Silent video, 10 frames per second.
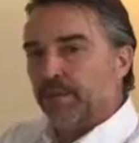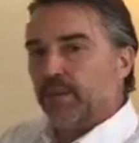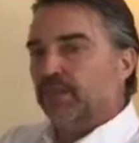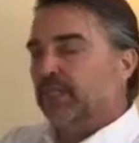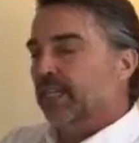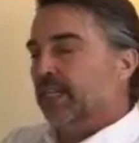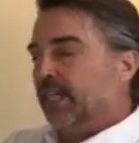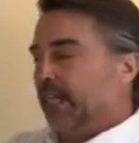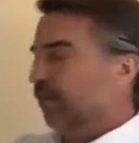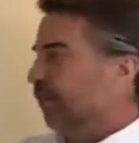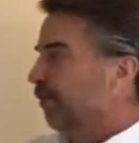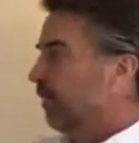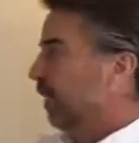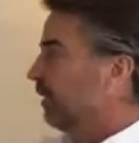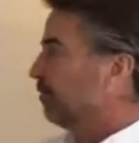produced and
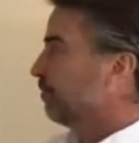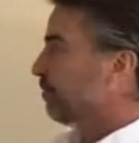refined.